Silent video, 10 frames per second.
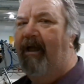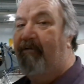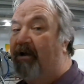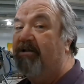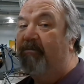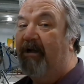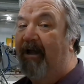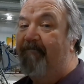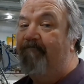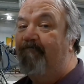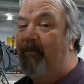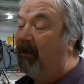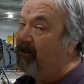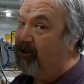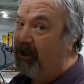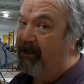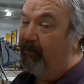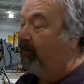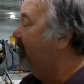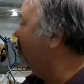I've got some time. It is
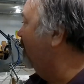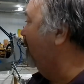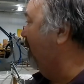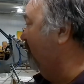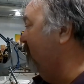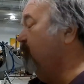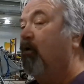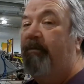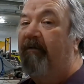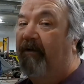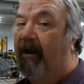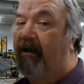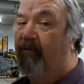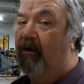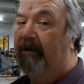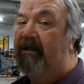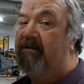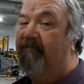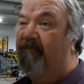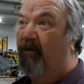January, and this won't be flying for at least
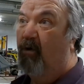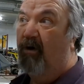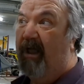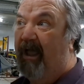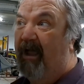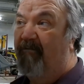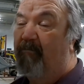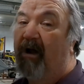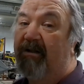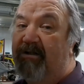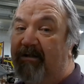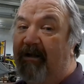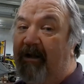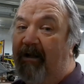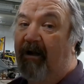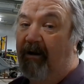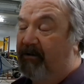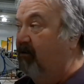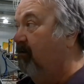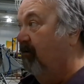4.5 months
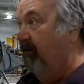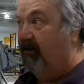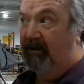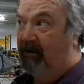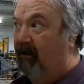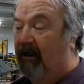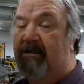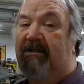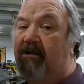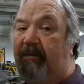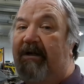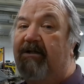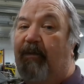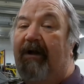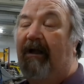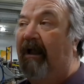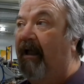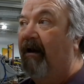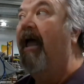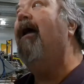until it gets to be spring
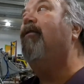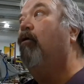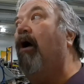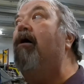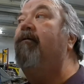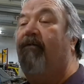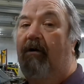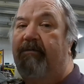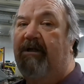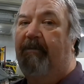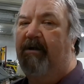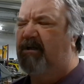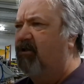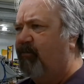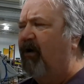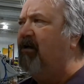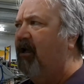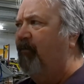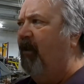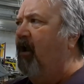again and the ground firms up, because in
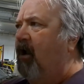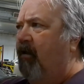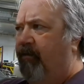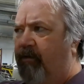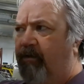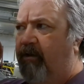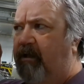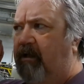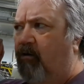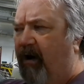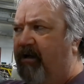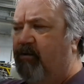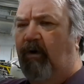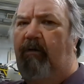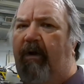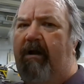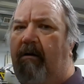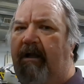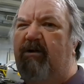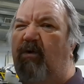springtime the grass runway
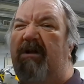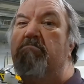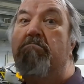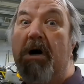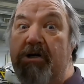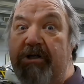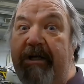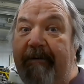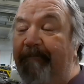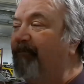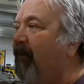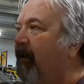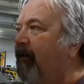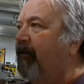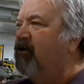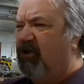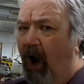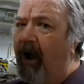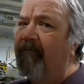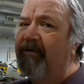here gets really mushy,
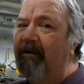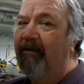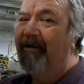soft.